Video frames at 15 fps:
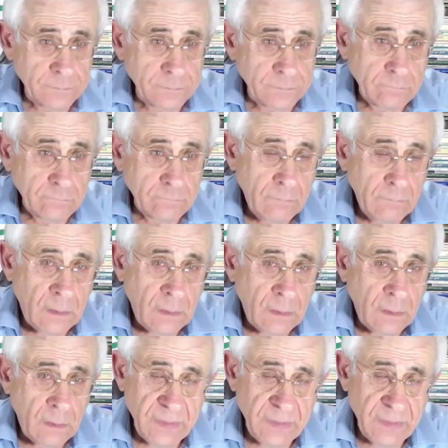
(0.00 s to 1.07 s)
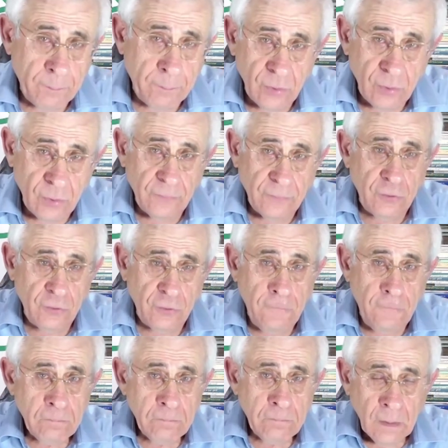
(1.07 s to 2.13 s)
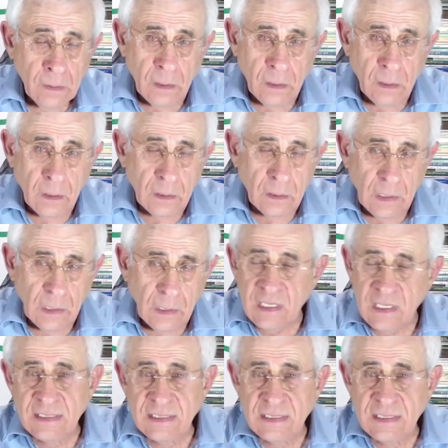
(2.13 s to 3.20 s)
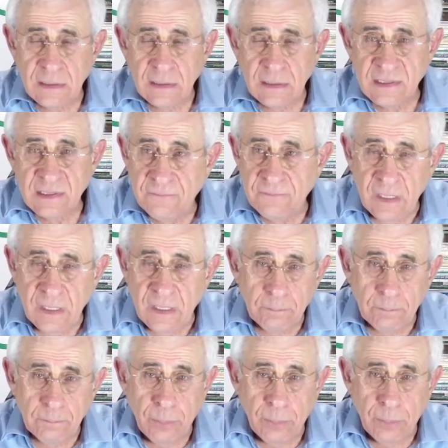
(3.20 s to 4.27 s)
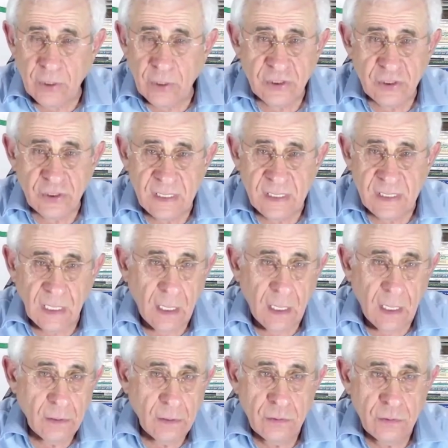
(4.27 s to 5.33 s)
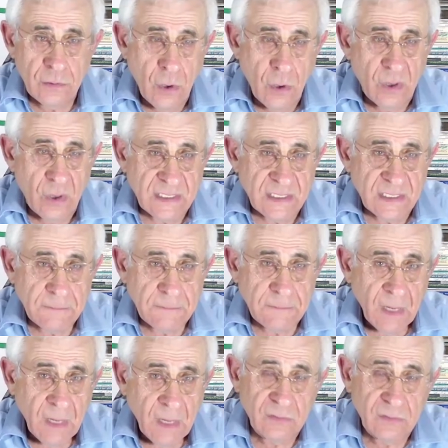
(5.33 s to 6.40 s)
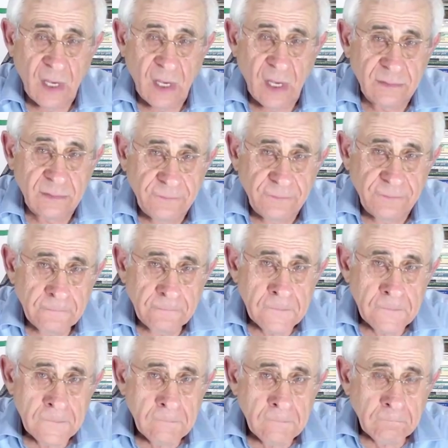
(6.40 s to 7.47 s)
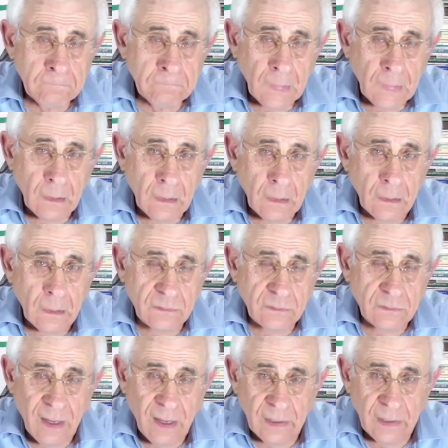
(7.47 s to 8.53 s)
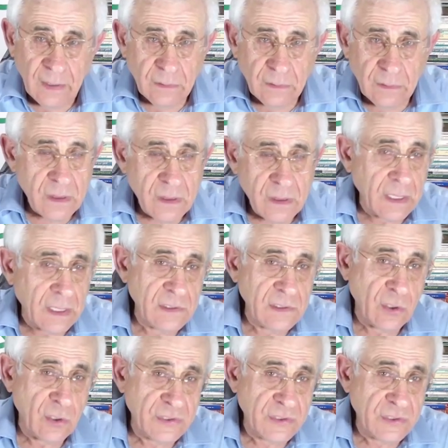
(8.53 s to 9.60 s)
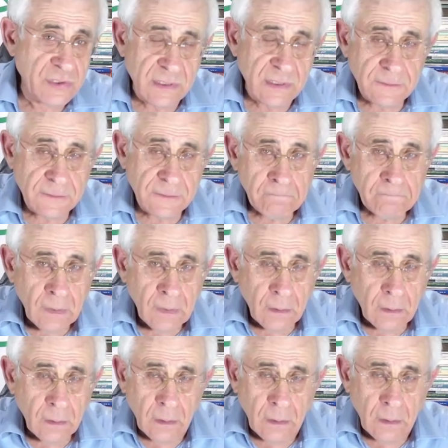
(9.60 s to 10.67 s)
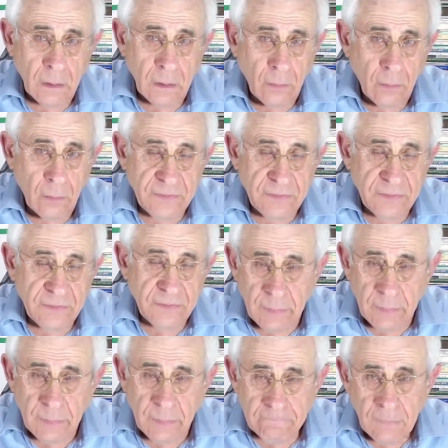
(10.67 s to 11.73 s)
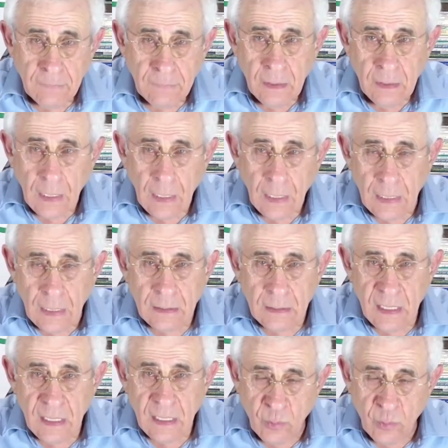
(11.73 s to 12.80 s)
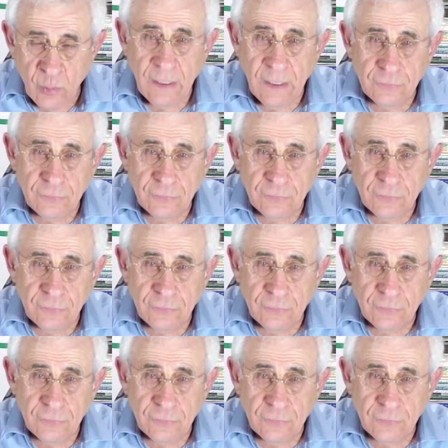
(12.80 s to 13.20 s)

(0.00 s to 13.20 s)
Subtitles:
from their point of view, a civilian population in Israel are no less attractive target than soldiers of the army. And we have to